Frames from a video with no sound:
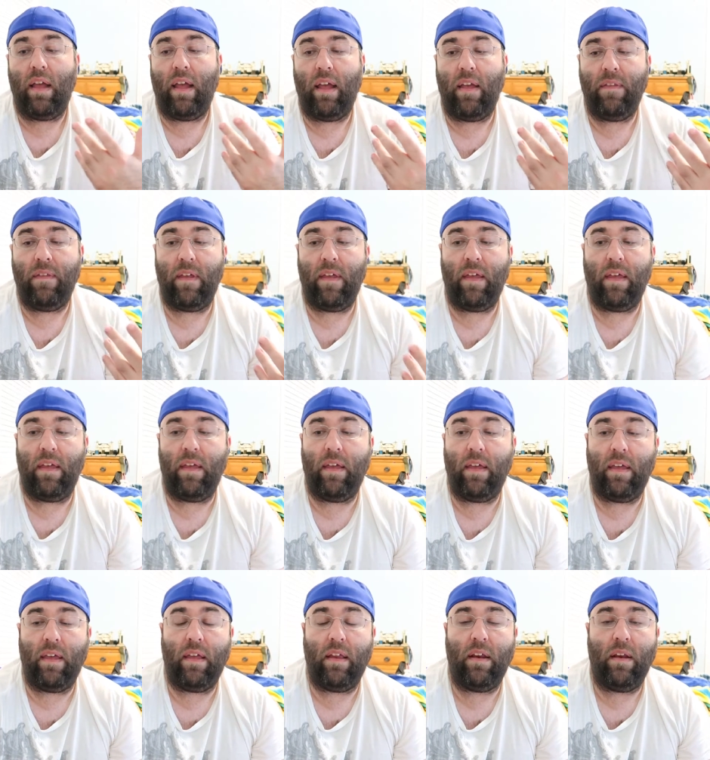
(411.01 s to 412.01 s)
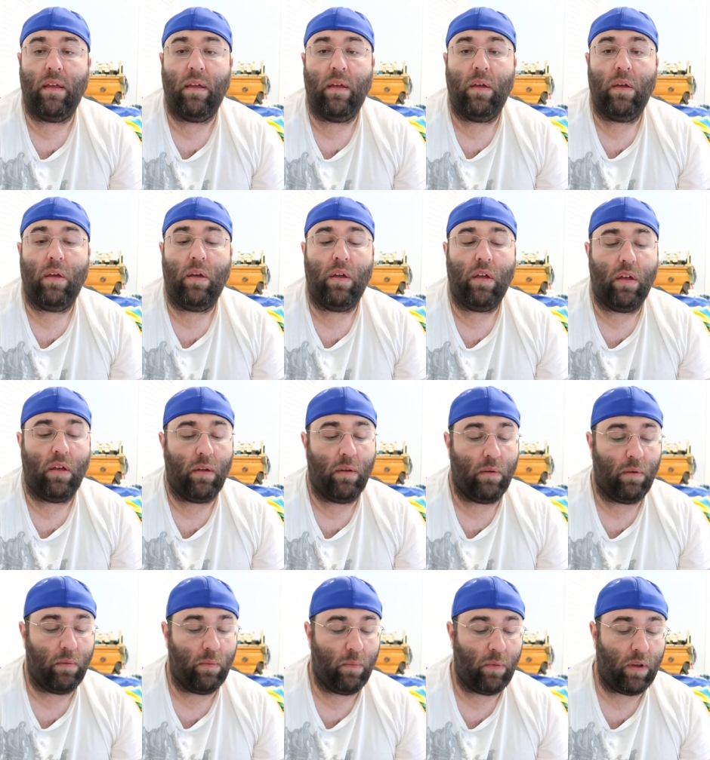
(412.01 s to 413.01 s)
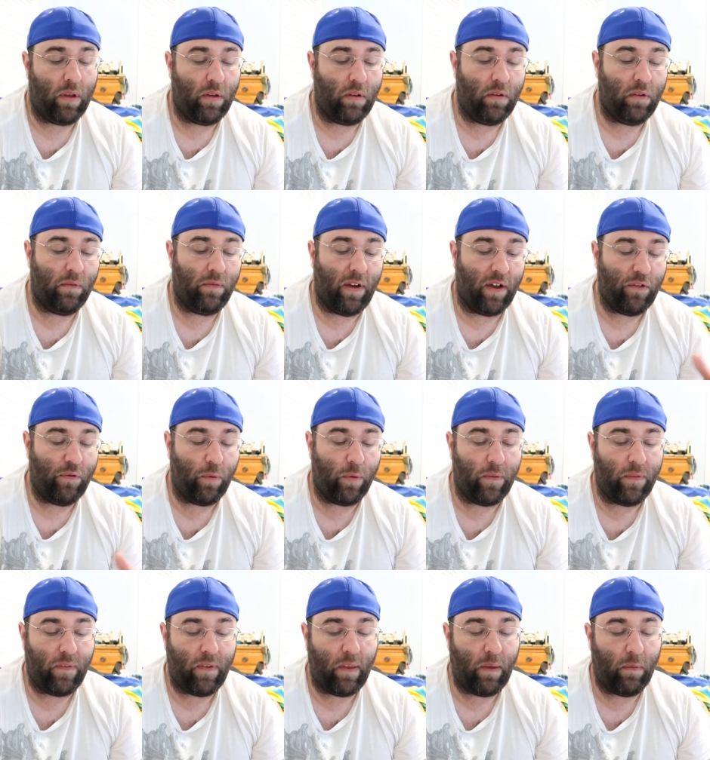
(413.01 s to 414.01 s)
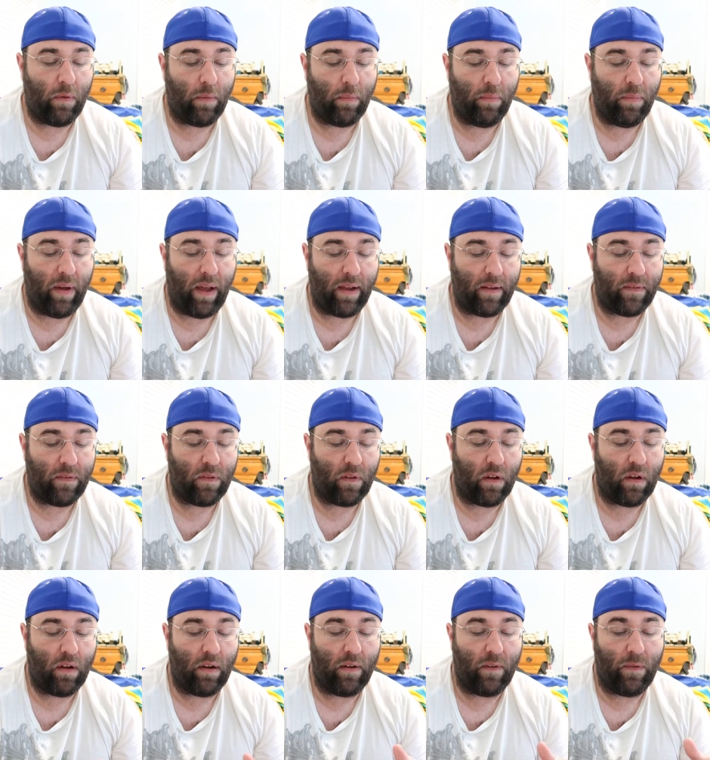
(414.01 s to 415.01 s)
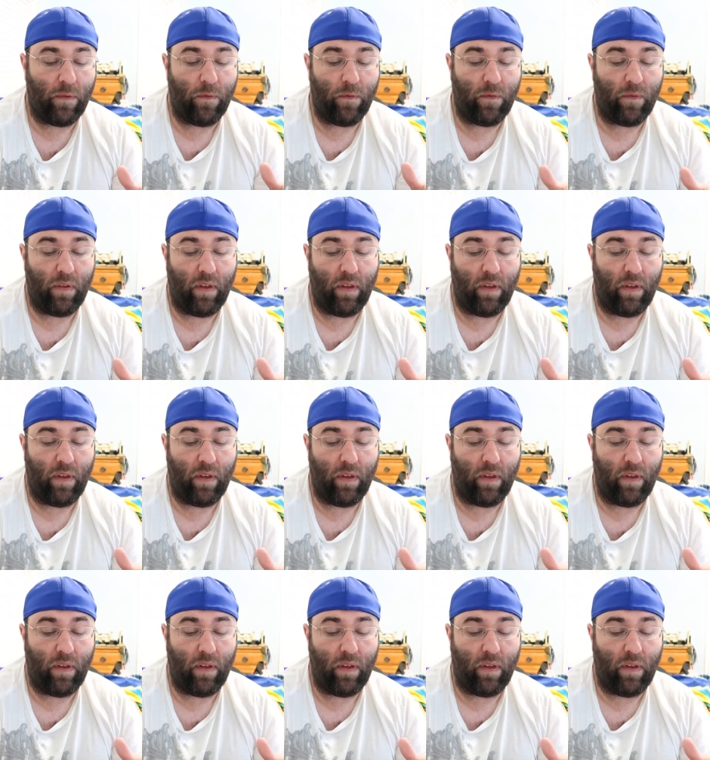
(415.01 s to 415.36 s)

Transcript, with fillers: and then we go to a flash forward scene where Black Star is,